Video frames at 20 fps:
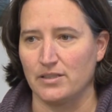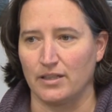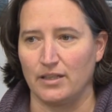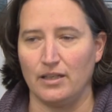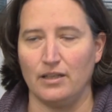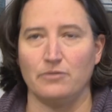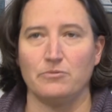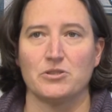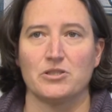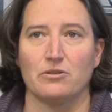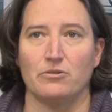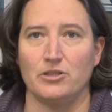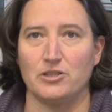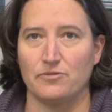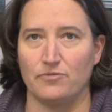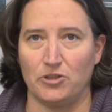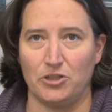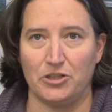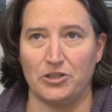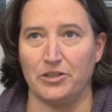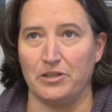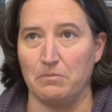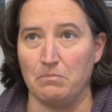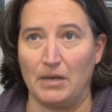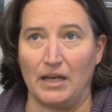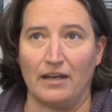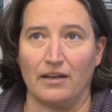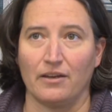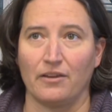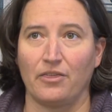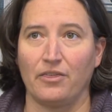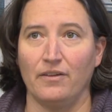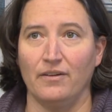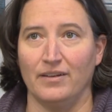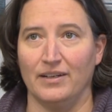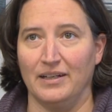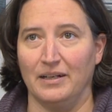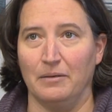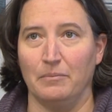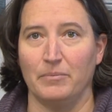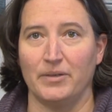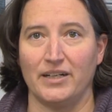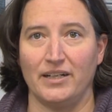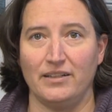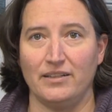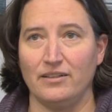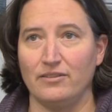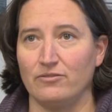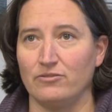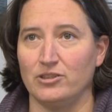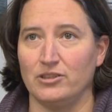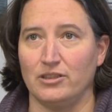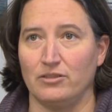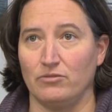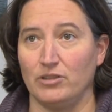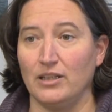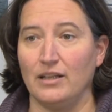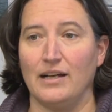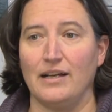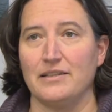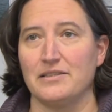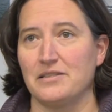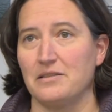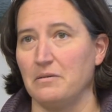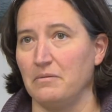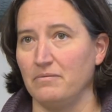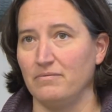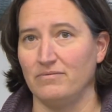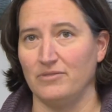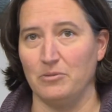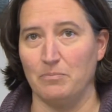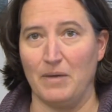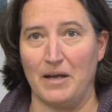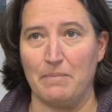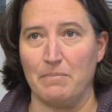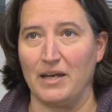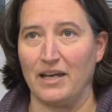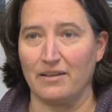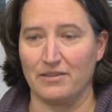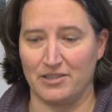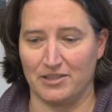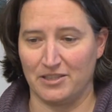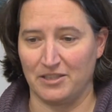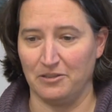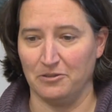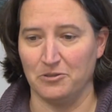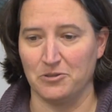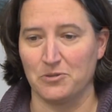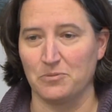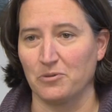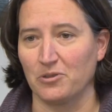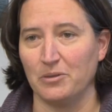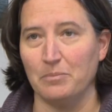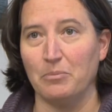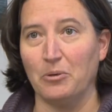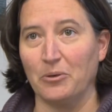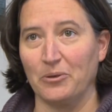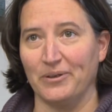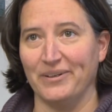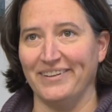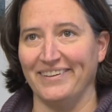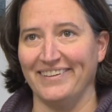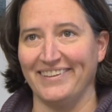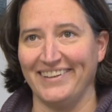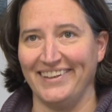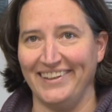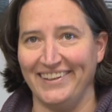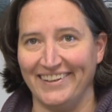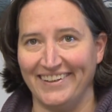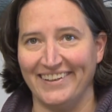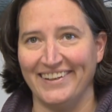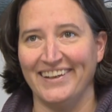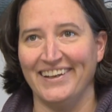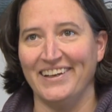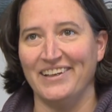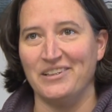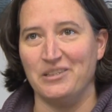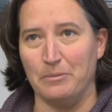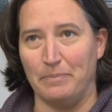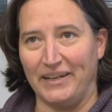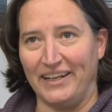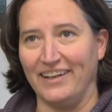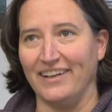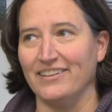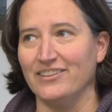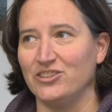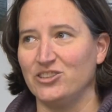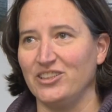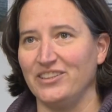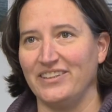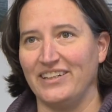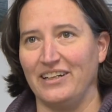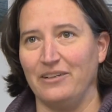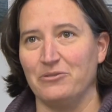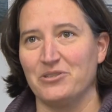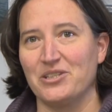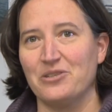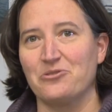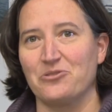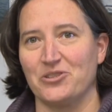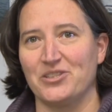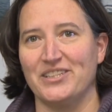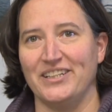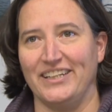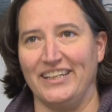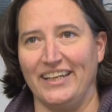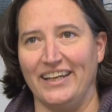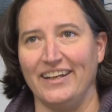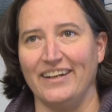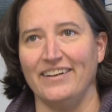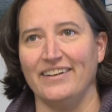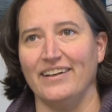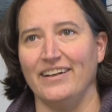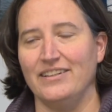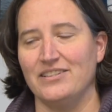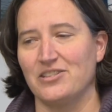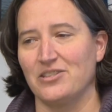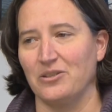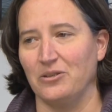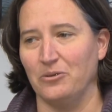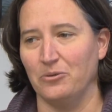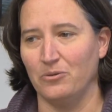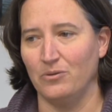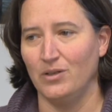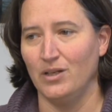a kid was always very good at math. But I didn't really realize that my math skills were important in the biology that I was interested in. And so